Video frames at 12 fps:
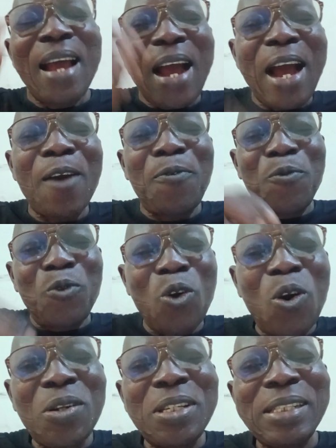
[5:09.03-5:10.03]
have
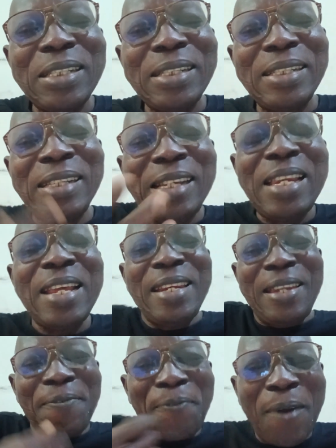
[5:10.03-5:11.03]
not really
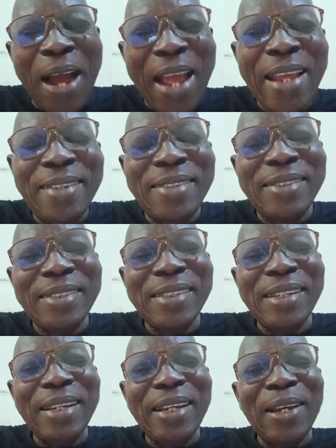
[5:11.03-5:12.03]
defined
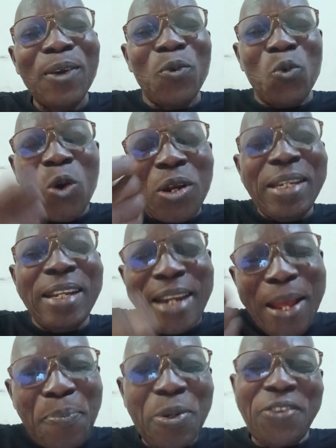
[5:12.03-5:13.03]
what they
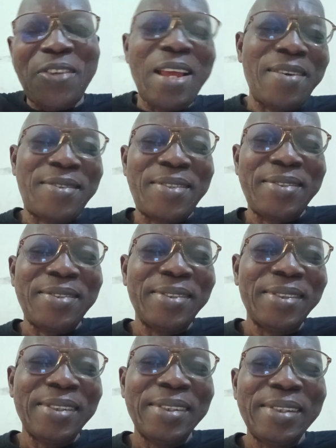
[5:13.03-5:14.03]
represent.
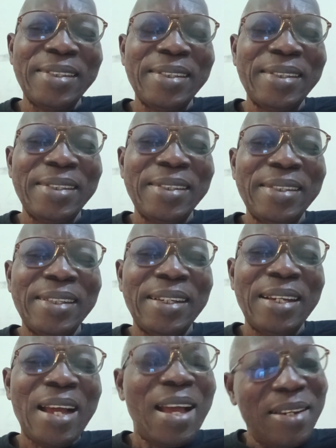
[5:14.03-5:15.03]

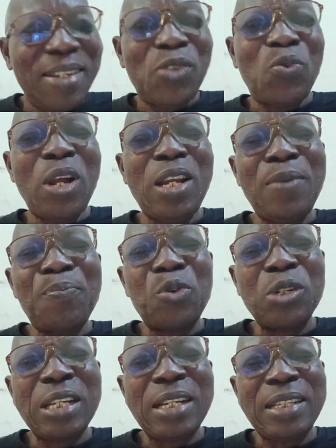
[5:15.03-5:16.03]
And it's very
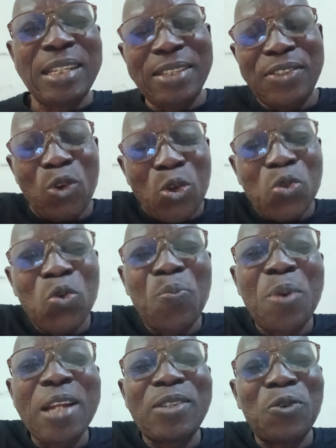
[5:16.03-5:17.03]
important. It's also
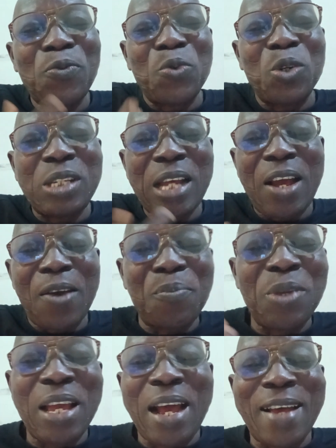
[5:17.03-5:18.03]
part of what I have
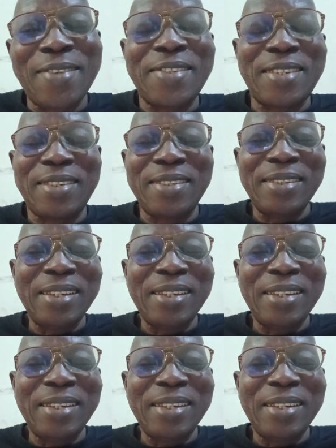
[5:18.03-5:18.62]
been asking.